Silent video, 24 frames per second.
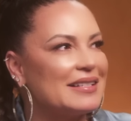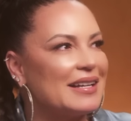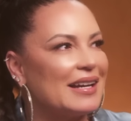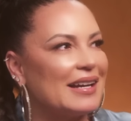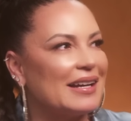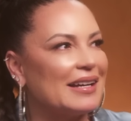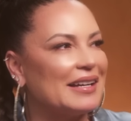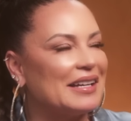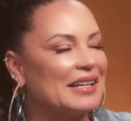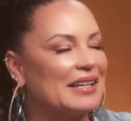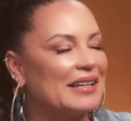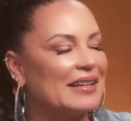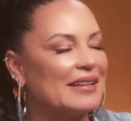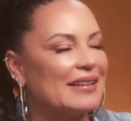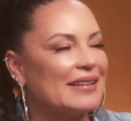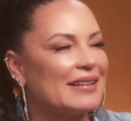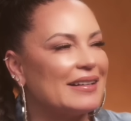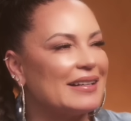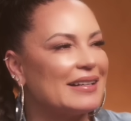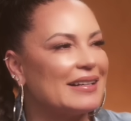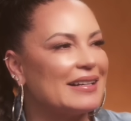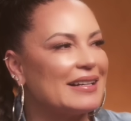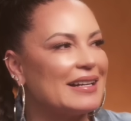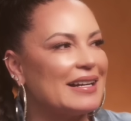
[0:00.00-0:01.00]
like
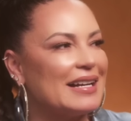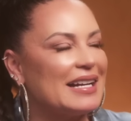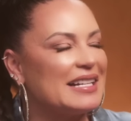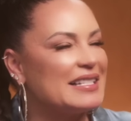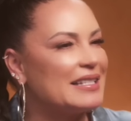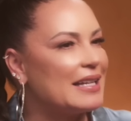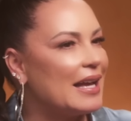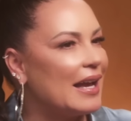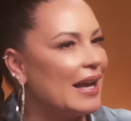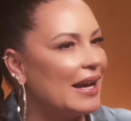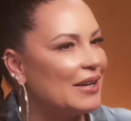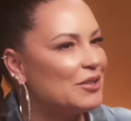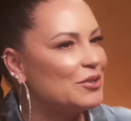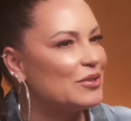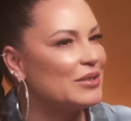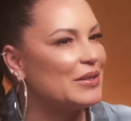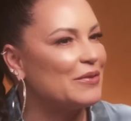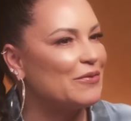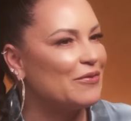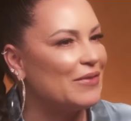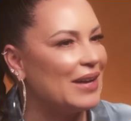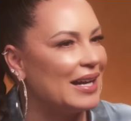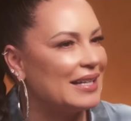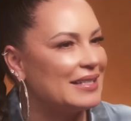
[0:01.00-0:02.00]
it's actually
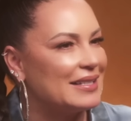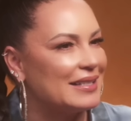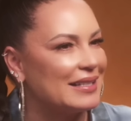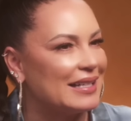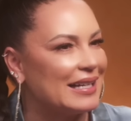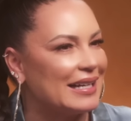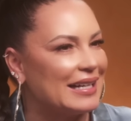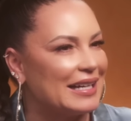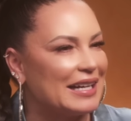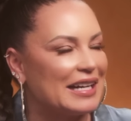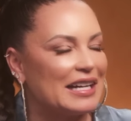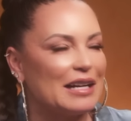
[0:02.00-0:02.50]
fascinating